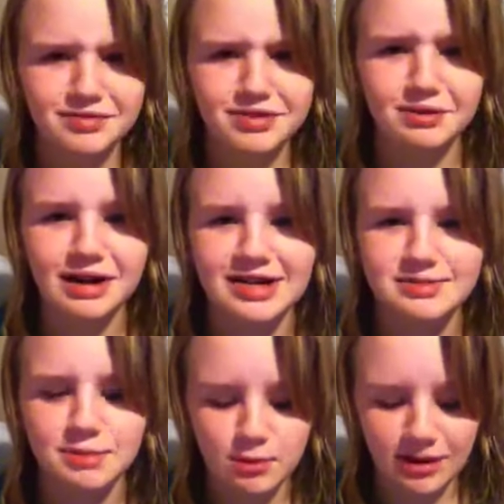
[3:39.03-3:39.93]
Don't ask
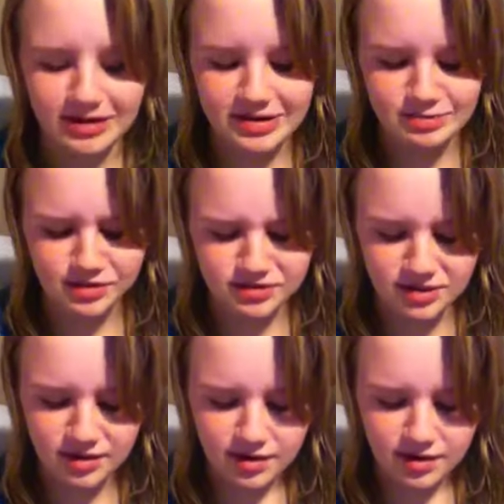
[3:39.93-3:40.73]
me why it smells it.